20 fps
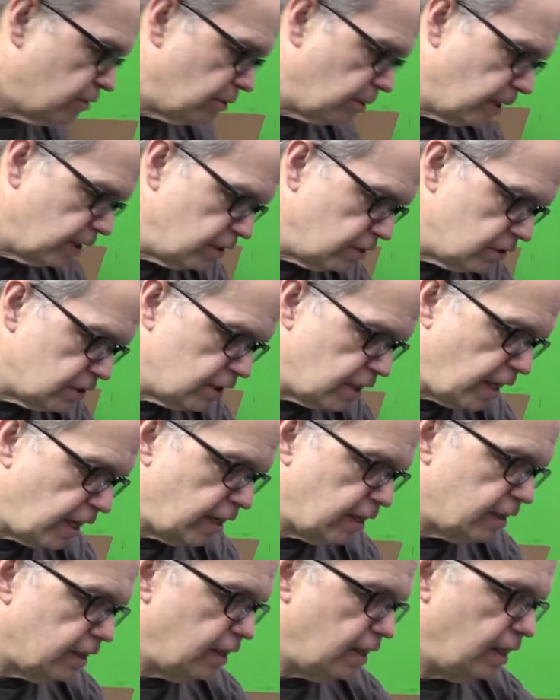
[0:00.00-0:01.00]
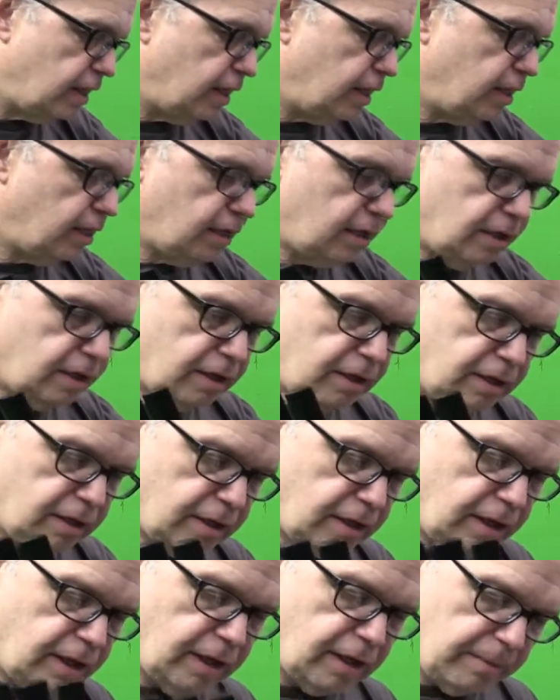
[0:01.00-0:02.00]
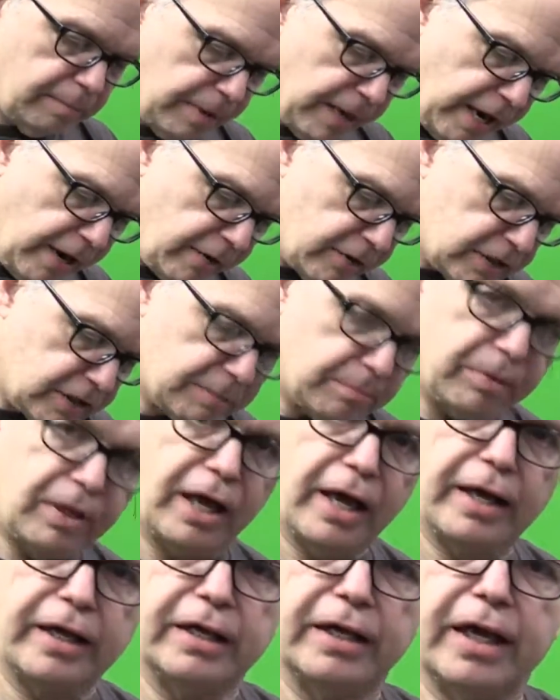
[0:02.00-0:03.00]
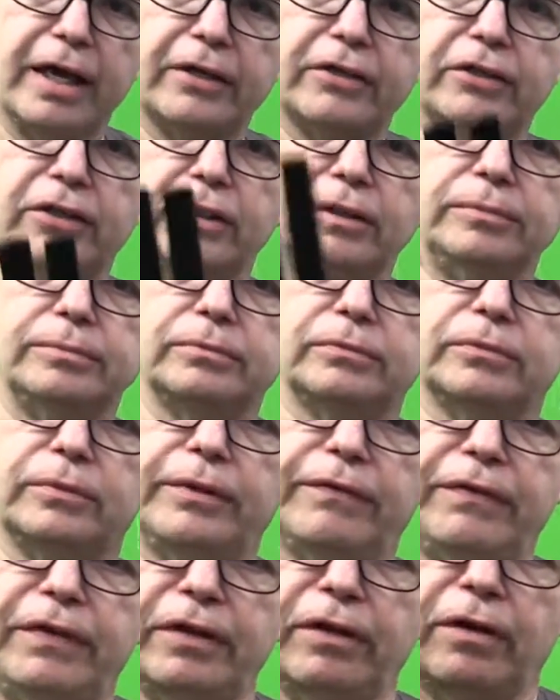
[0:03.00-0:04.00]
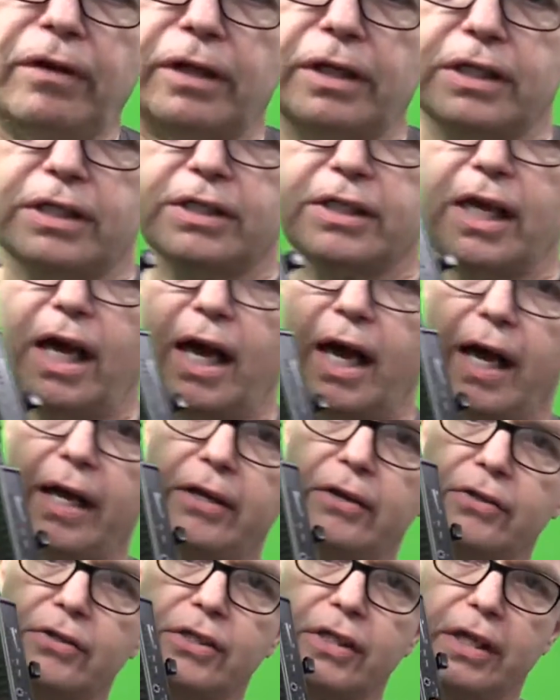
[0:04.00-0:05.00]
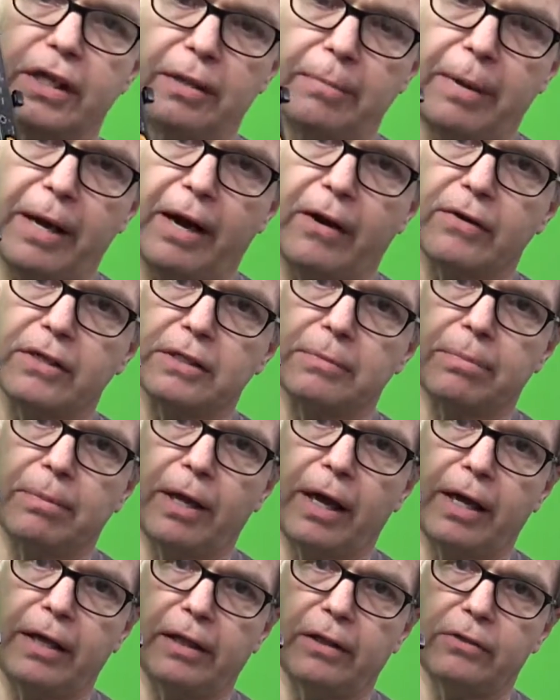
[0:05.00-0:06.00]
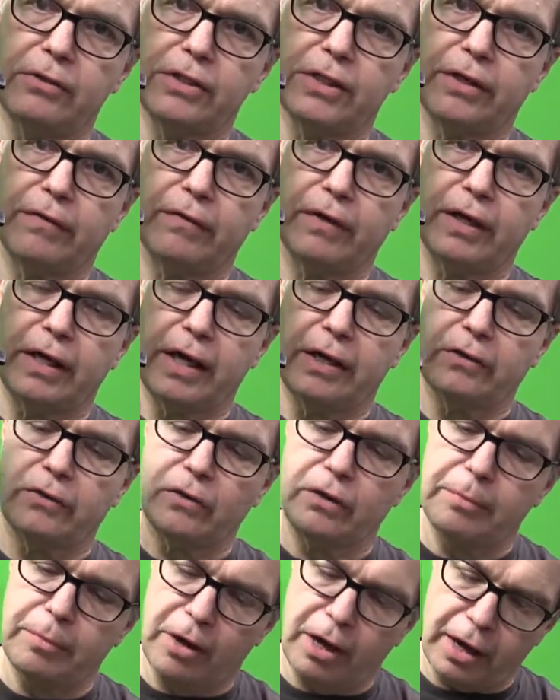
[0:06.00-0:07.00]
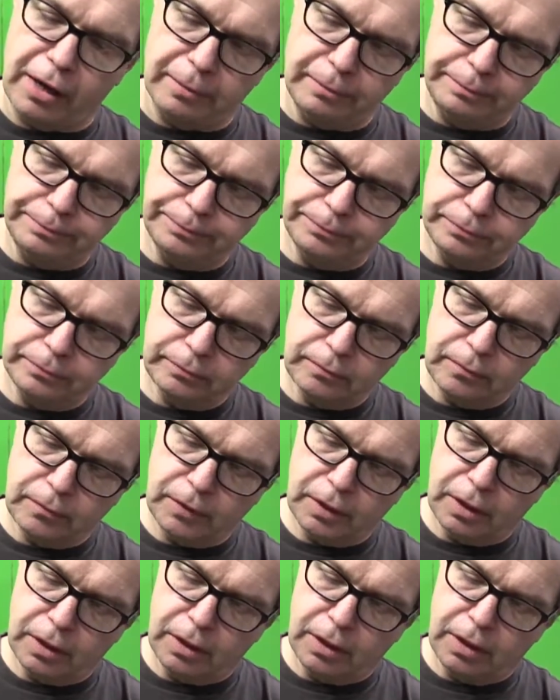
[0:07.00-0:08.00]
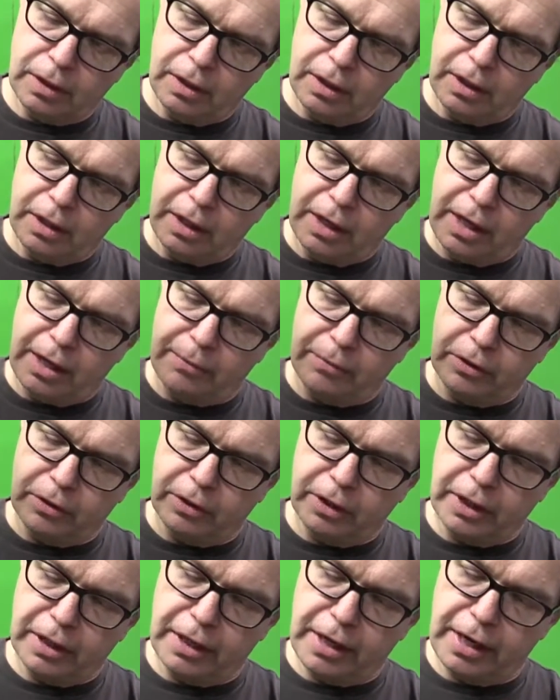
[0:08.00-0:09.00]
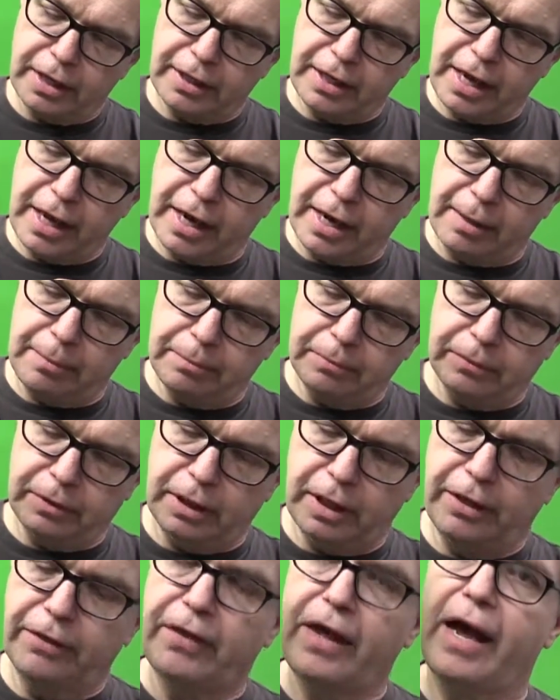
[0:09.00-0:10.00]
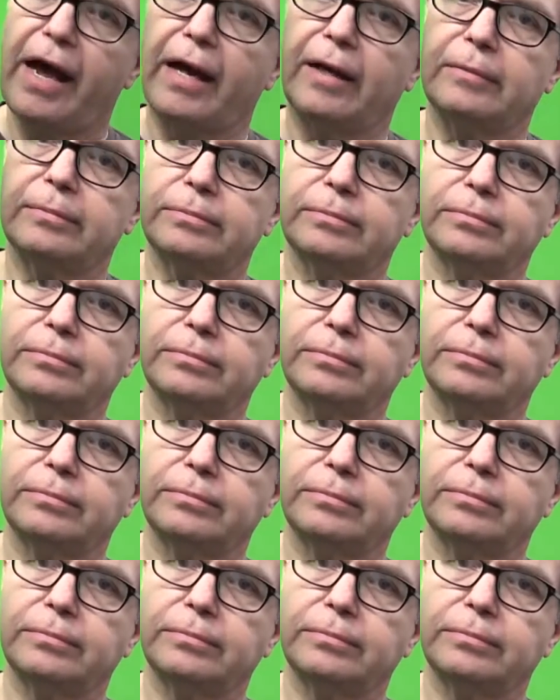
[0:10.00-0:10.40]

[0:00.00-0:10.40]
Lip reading: thing we want to do is take the power supply connector. If you look on the side, you'll see the power supply, the little silver connector on the bottom. And we're going to connect that up like that.